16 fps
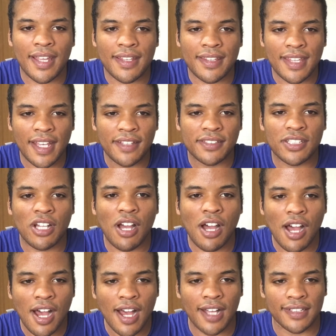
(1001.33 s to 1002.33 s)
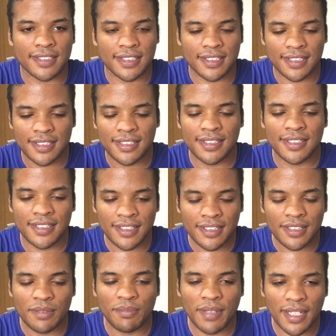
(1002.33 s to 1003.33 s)
things cost,
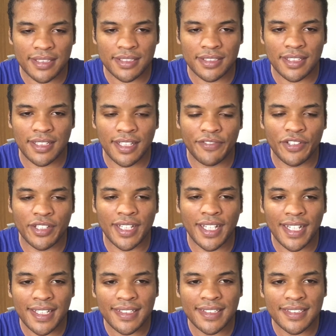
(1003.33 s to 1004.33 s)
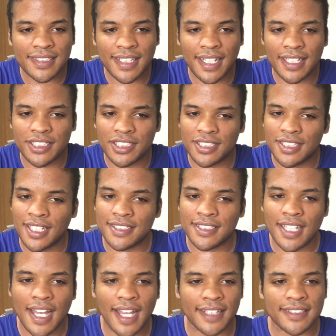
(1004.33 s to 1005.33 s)
basically. And if you're in the station, that's
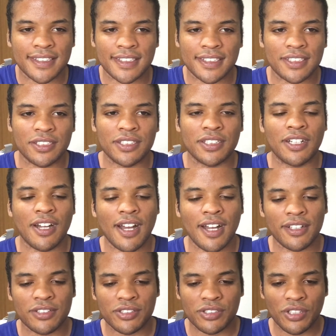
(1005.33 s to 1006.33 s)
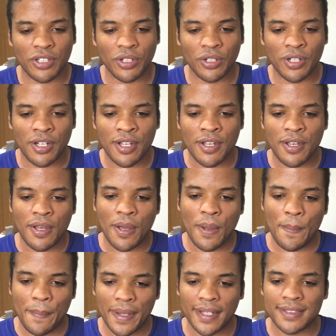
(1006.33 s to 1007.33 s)
high as it's going to cost. So
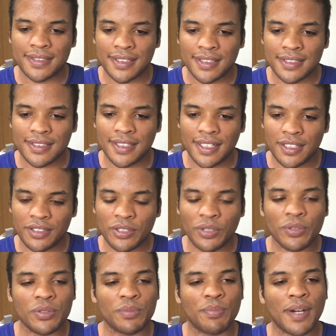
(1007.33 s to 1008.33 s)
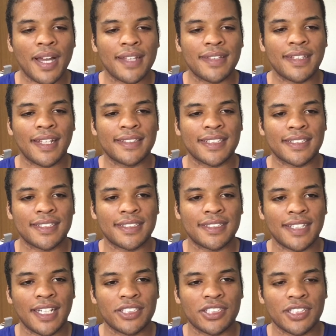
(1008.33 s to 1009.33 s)
basically, don't buy things at the
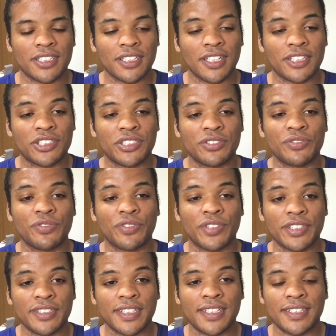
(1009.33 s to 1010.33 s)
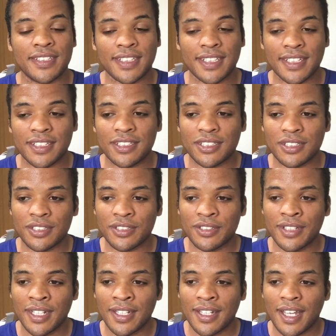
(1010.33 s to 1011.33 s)
station unless you really need
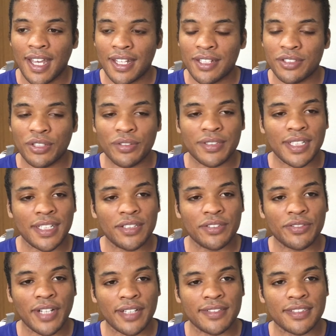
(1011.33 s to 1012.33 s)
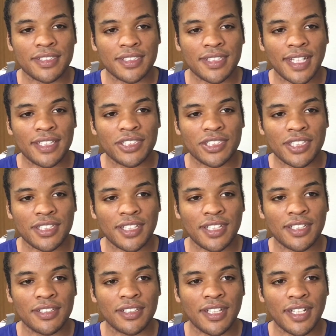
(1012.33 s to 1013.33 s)
to, and don't eat around the station
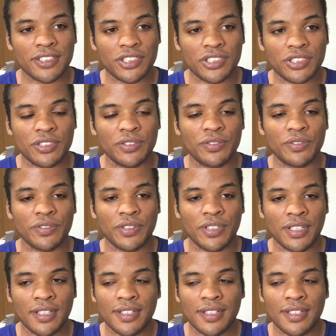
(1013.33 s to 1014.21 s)
unless you